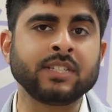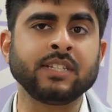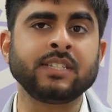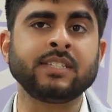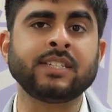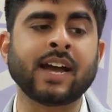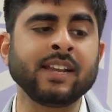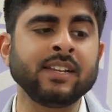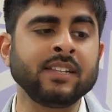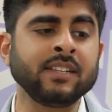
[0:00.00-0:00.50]

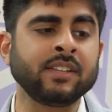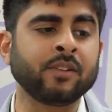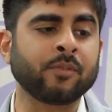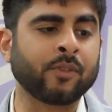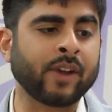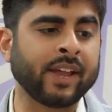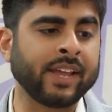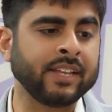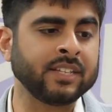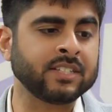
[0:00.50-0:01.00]
tightened the
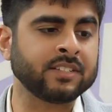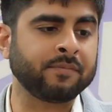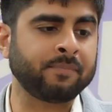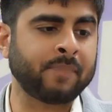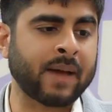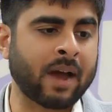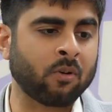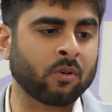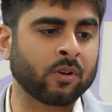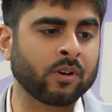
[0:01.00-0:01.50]
reins of
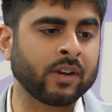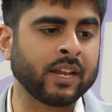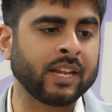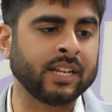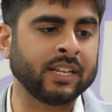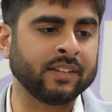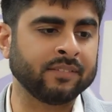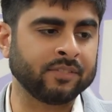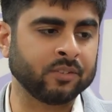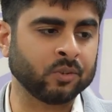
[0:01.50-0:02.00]
power and
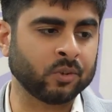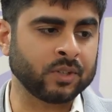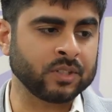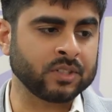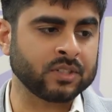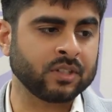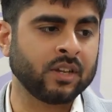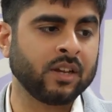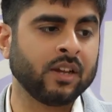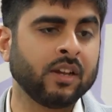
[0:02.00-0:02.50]

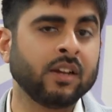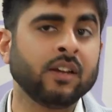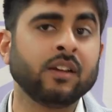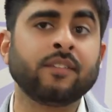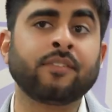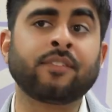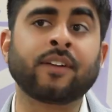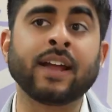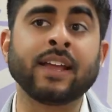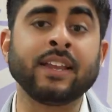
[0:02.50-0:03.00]
influence
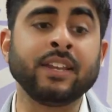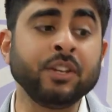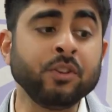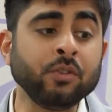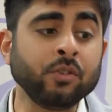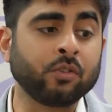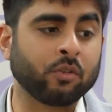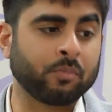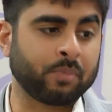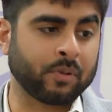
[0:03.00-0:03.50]
for a new
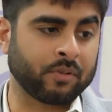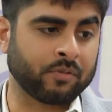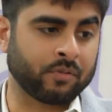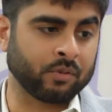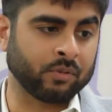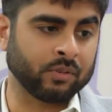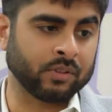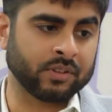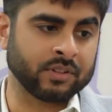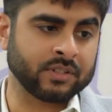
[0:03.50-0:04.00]
group of
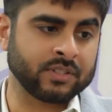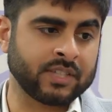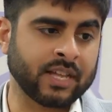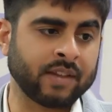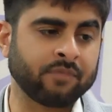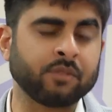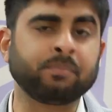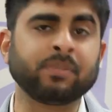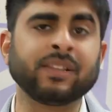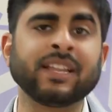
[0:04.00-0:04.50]
rulers
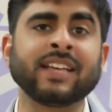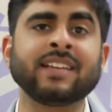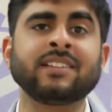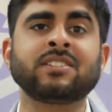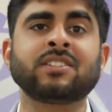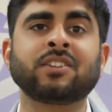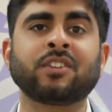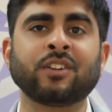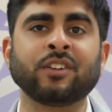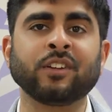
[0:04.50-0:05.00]
that
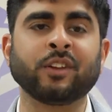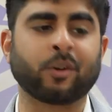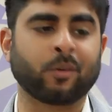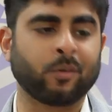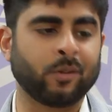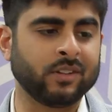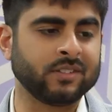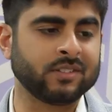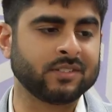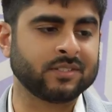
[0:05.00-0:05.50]
replaced earlier
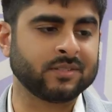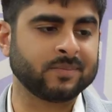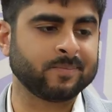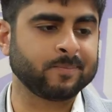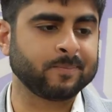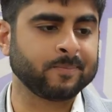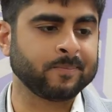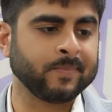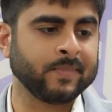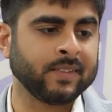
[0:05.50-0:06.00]
ones,
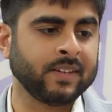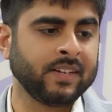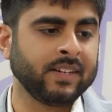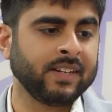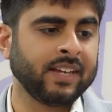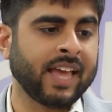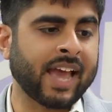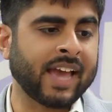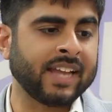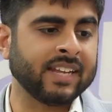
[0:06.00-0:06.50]

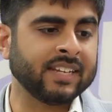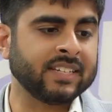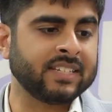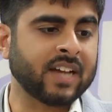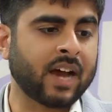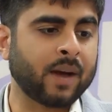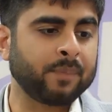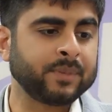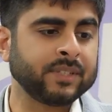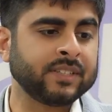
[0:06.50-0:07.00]
and
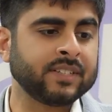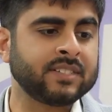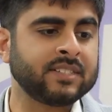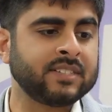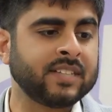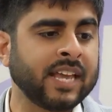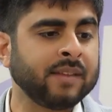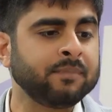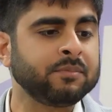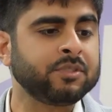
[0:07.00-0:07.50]
adopted the
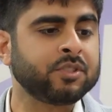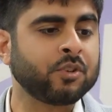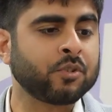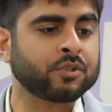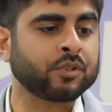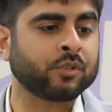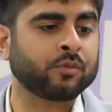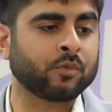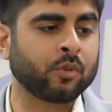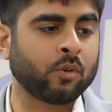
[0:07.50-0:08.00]
same
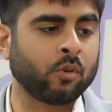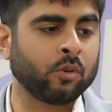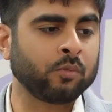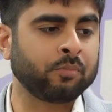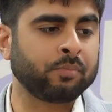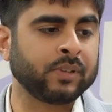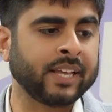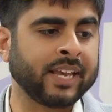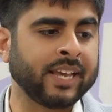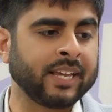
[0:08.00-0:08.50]
social role
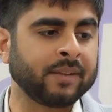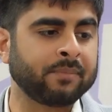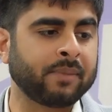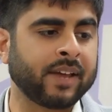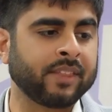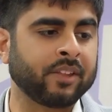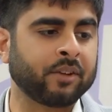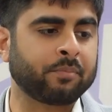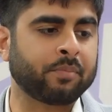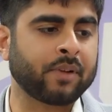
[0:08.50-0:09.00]
played
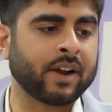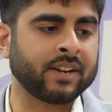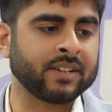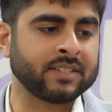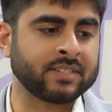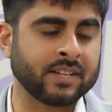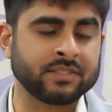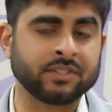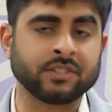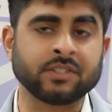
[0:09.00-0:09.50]
by their
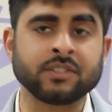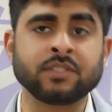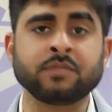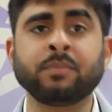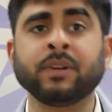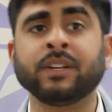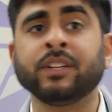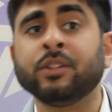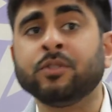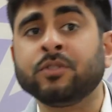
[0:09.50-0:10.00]
predecessors
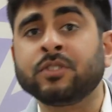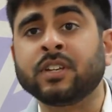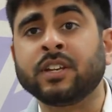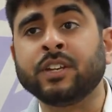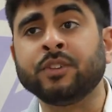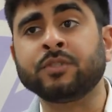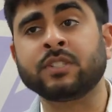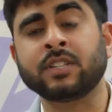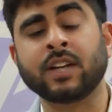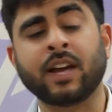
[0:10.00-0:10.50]
but used a
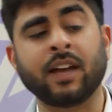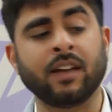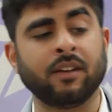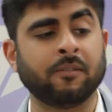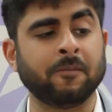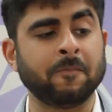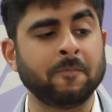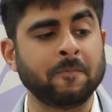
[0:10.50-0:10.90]
new style.